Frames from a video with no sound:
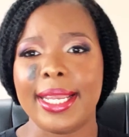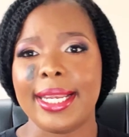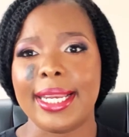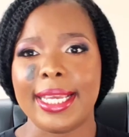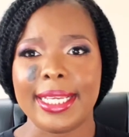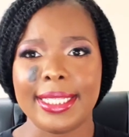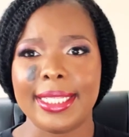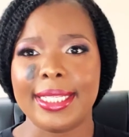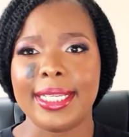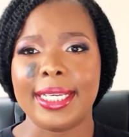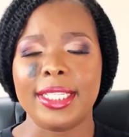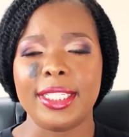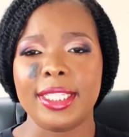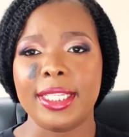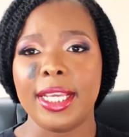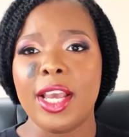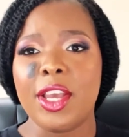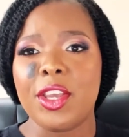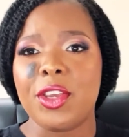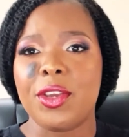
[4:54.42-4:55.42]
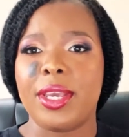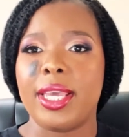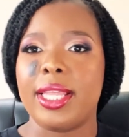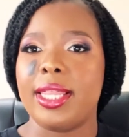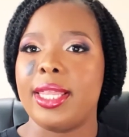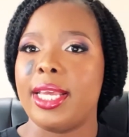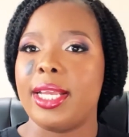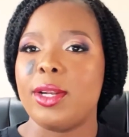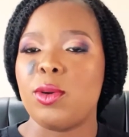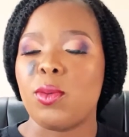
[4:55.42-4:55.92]
an accident, you can
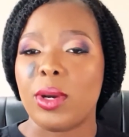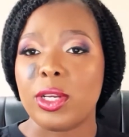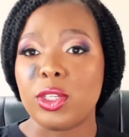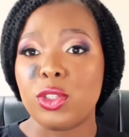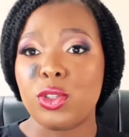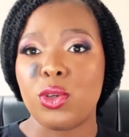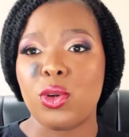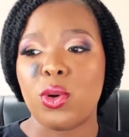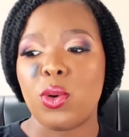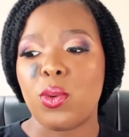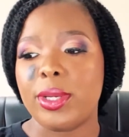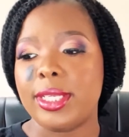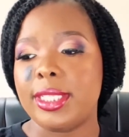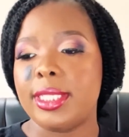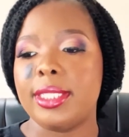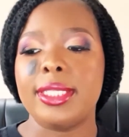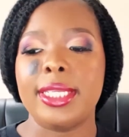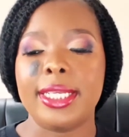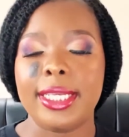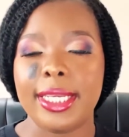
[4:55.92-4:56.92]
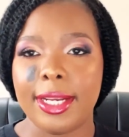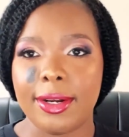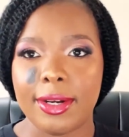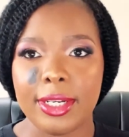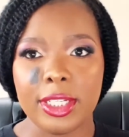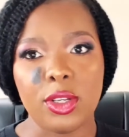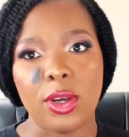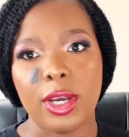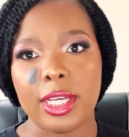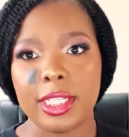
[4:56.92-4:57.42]
then want to know which is the
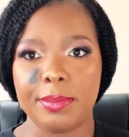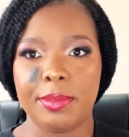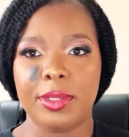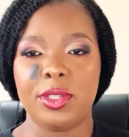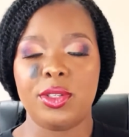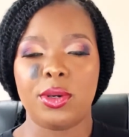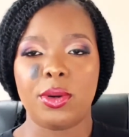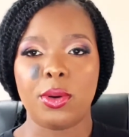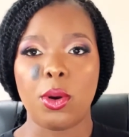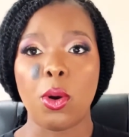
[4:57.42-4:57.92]
nearest hospital,